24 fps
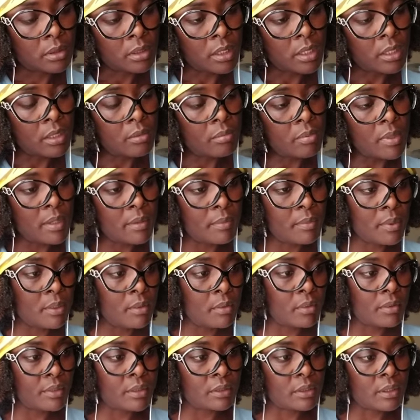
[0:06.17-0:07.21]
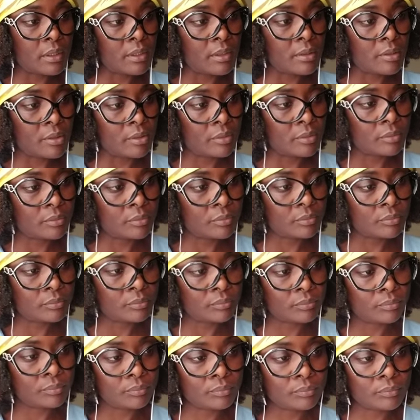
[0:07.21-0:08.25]
Hey baby, what's up?
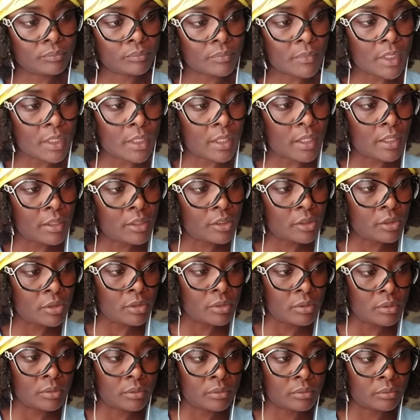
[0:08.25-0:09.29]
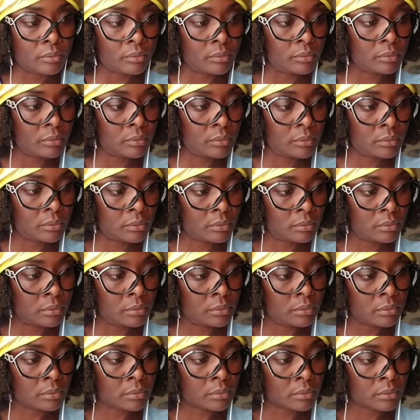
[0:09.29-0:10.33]
How you
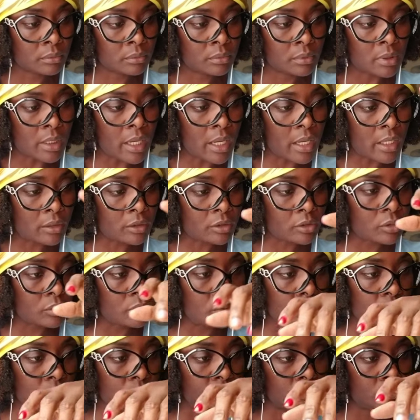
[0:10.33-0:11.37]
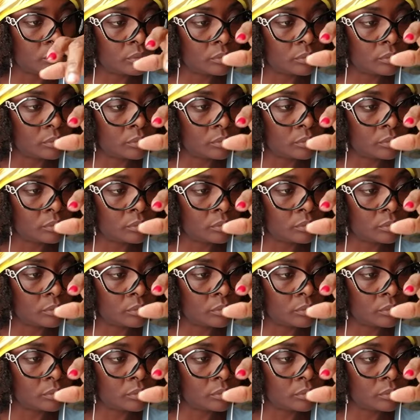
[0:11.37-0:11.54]
doing? How's school?